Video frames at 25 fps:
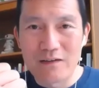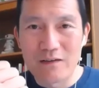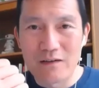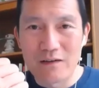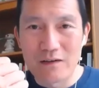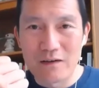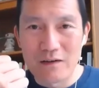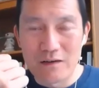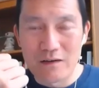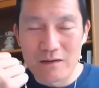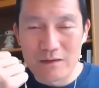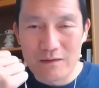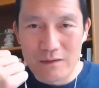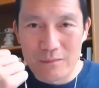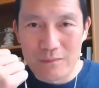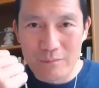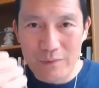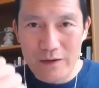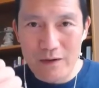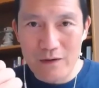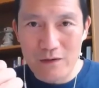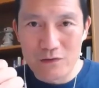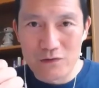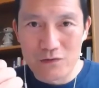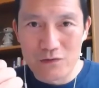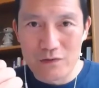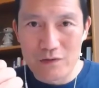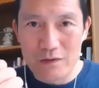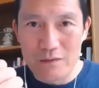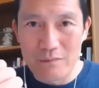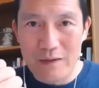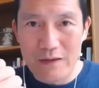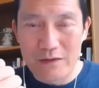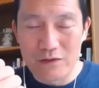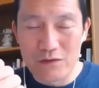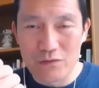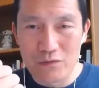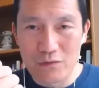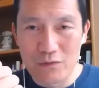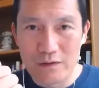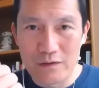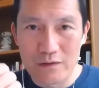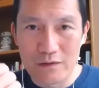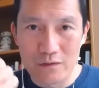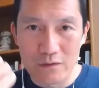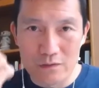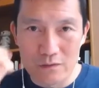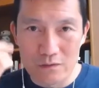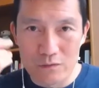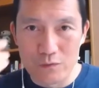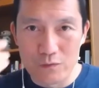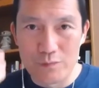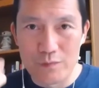uh, compared to the mentoring or group